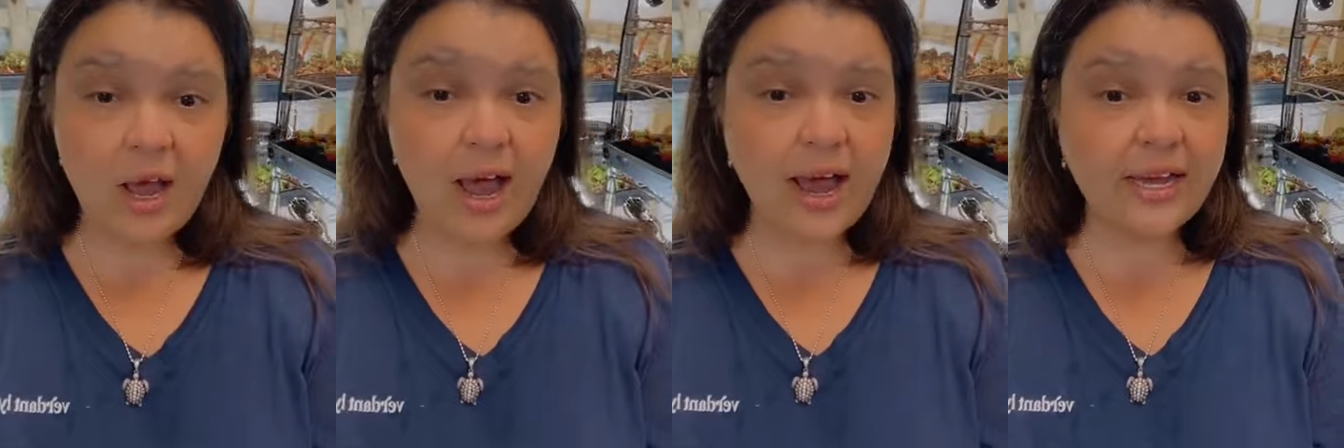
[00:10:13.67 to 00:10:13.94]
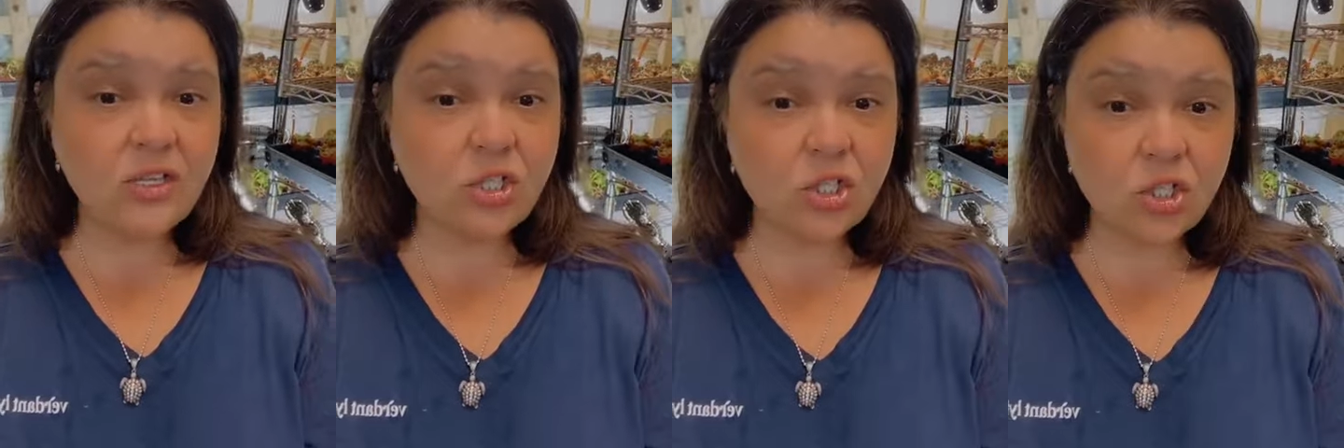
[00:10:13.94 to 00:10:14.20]

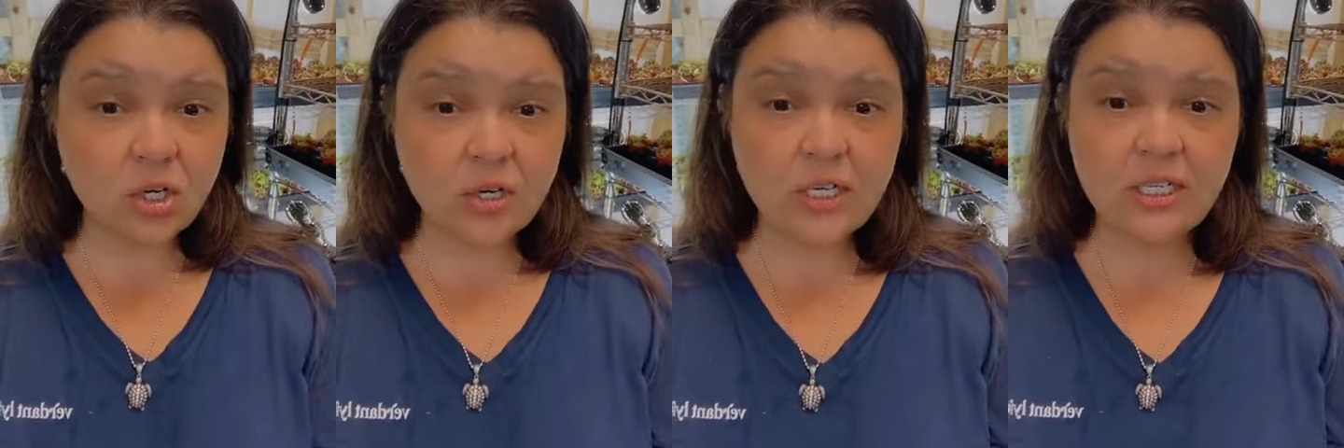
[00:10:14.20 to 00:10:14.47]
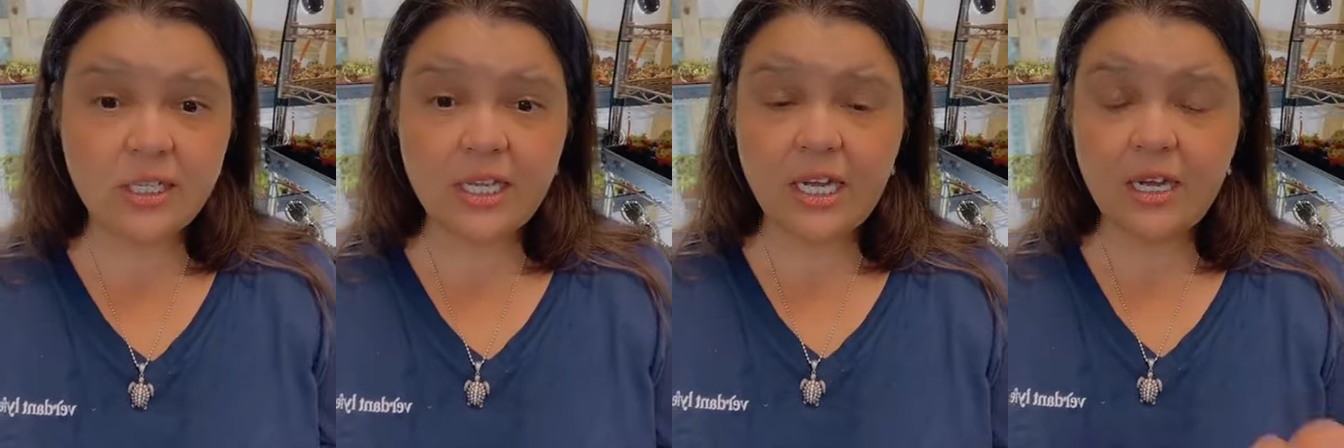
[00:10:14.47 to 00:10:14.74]
I
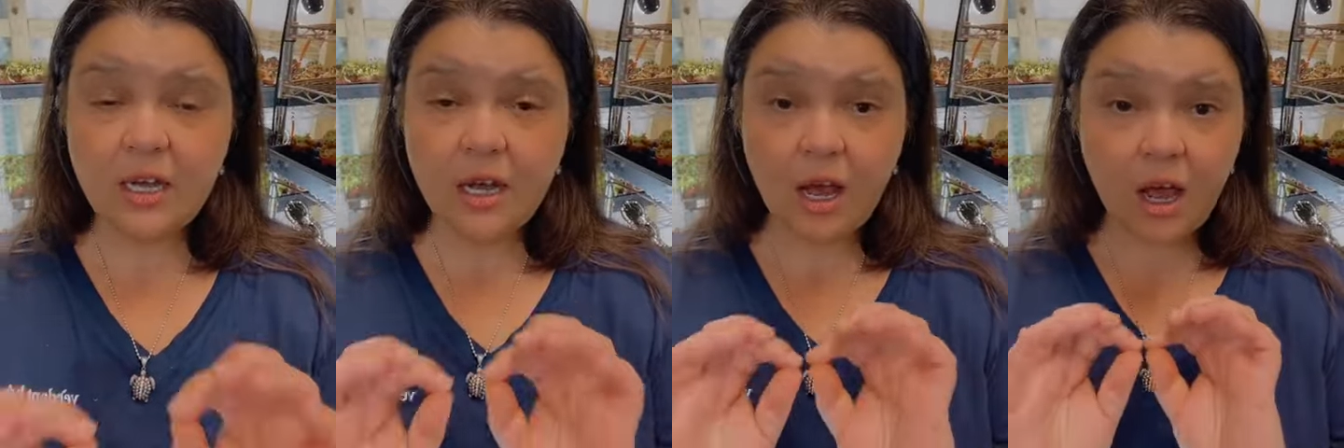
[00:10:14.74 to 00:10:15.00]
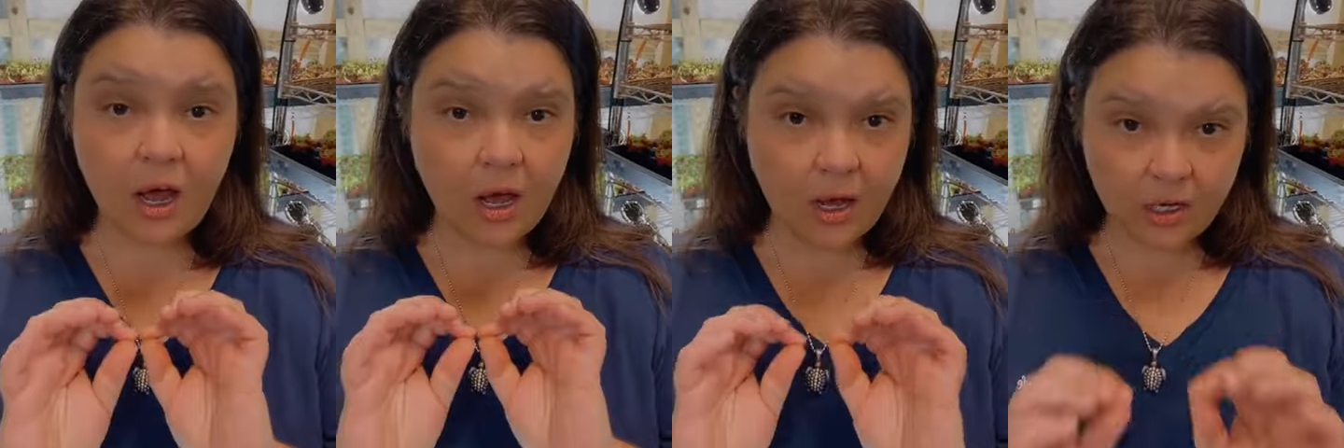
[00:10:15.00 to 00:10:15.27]
certainly
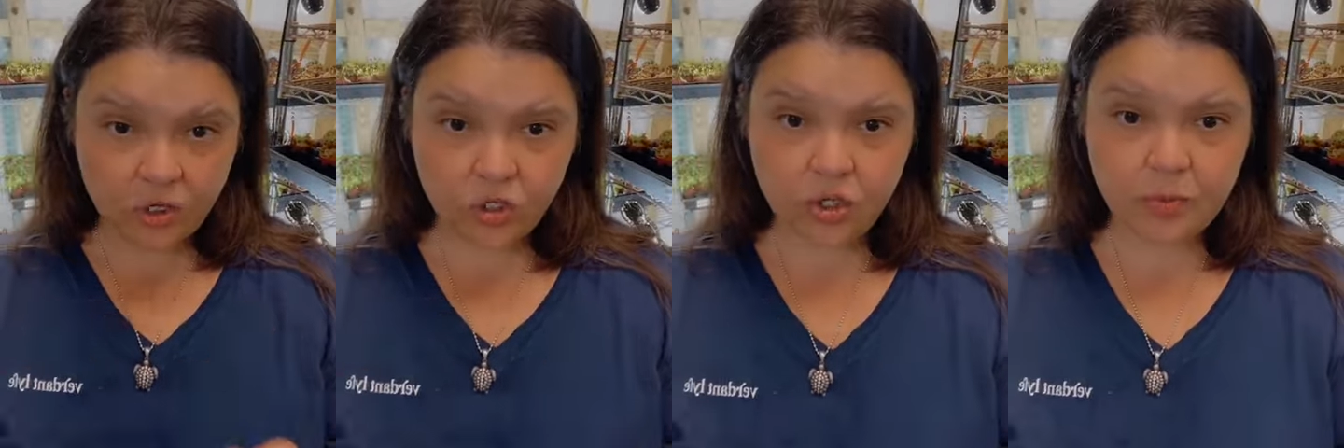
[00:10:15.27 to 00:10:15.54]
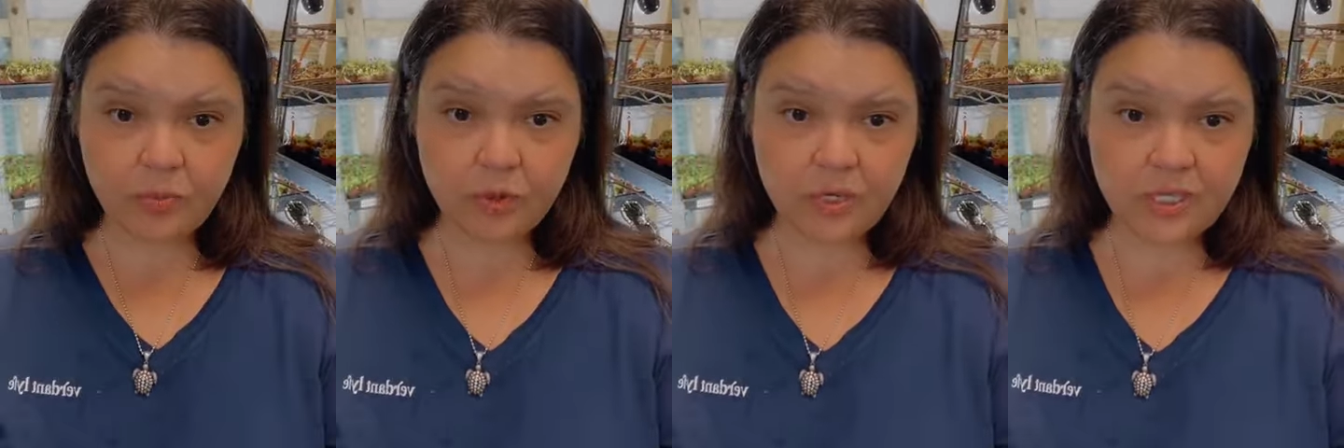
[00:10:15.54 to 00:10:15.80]

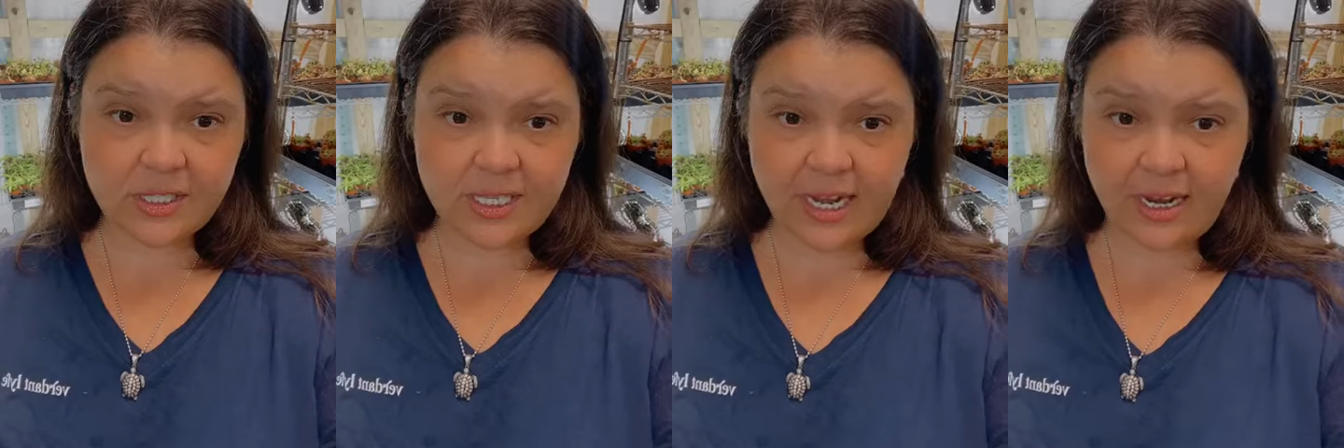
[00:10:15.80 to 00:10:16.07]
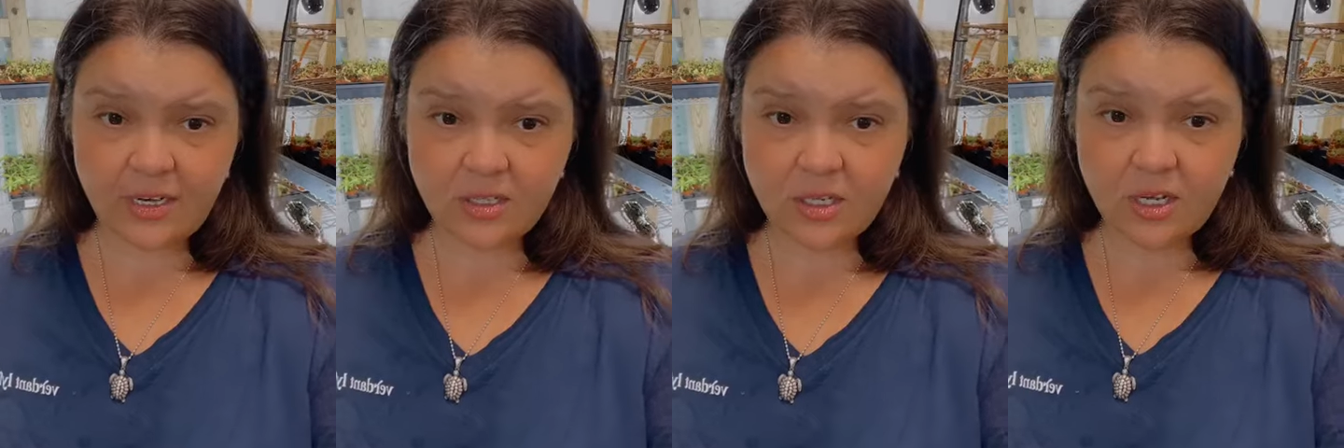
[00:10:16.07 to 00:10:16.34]
100%